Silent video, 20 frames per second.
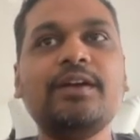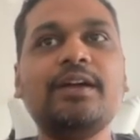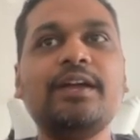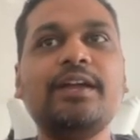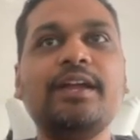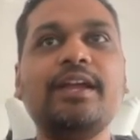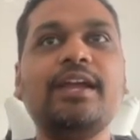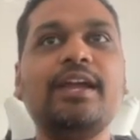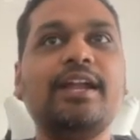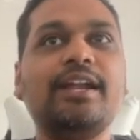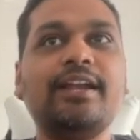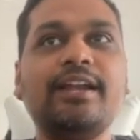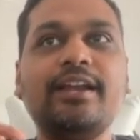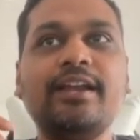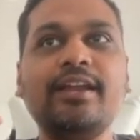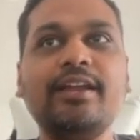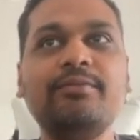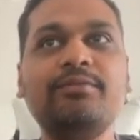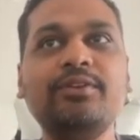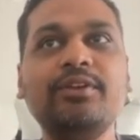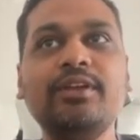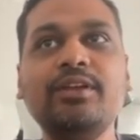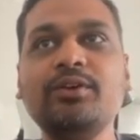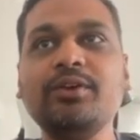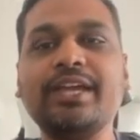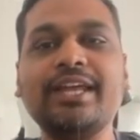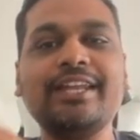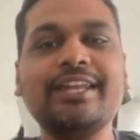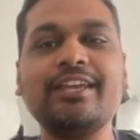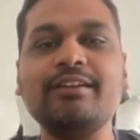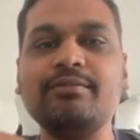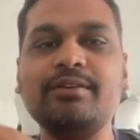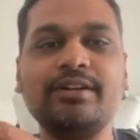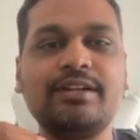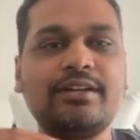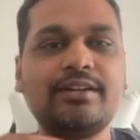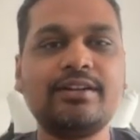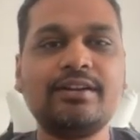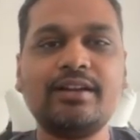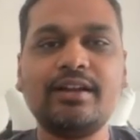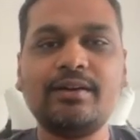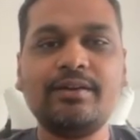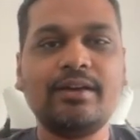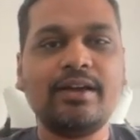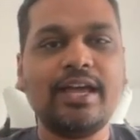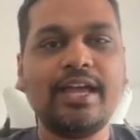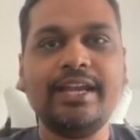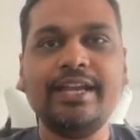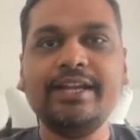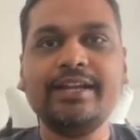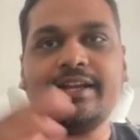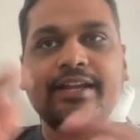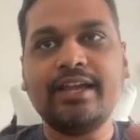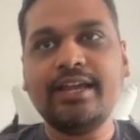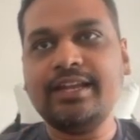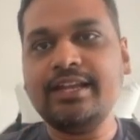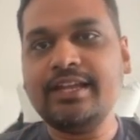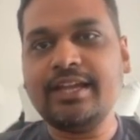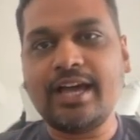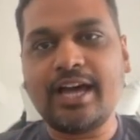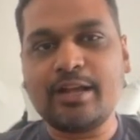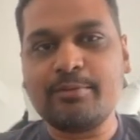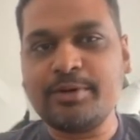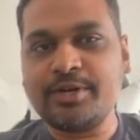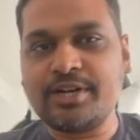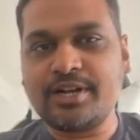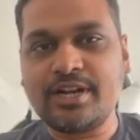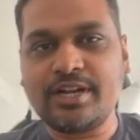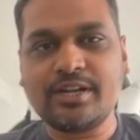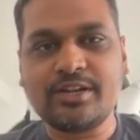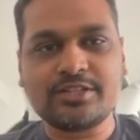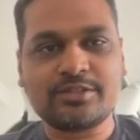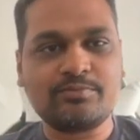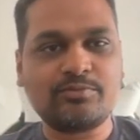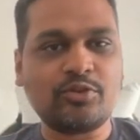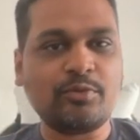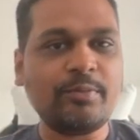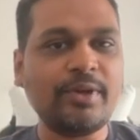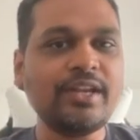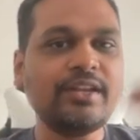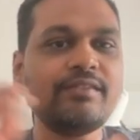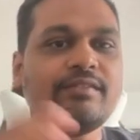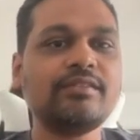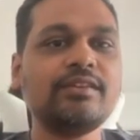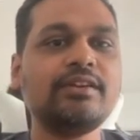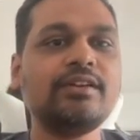and if you can give it any any arbitrary custom domain